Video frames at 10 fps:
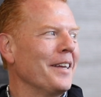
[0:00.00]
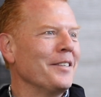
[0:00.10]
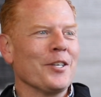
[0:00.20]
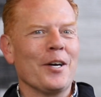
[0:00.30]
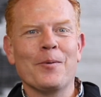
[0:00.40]

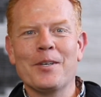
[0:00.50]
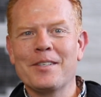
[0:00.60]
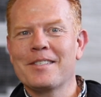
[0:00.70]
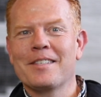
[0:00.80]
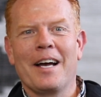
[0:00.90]
And Judd
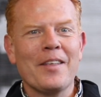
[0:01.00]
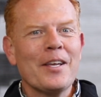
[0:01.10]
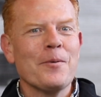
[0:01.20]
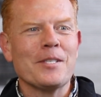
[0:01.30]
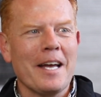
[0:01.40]
I
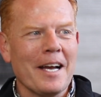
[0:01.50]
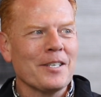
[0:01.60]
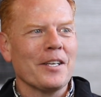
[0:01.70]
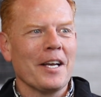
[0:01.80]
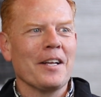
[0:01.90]
think he was
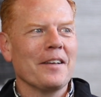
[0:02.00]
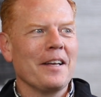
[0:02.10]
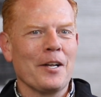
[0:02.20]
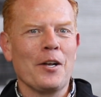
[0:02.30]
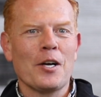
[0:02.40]
actually at
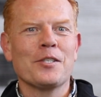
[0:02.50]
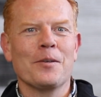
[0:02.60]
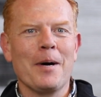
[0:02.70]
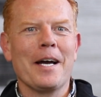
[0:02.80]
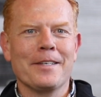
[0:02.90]
an
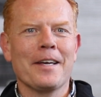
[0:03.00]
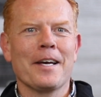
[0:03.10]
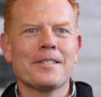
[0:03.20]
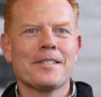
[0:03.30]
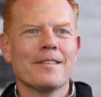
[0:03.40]
auction buying
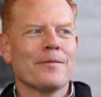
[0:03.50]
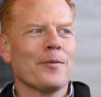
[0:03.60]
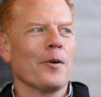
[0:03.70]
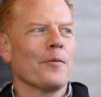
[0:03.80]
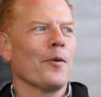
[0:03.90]
desks
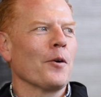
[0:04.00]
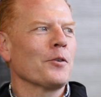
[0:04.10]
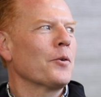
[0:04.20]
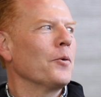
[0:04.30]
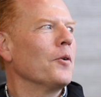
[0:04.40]
for our
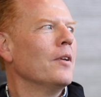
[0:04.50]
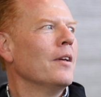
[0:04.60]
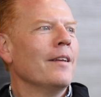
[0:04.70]
school.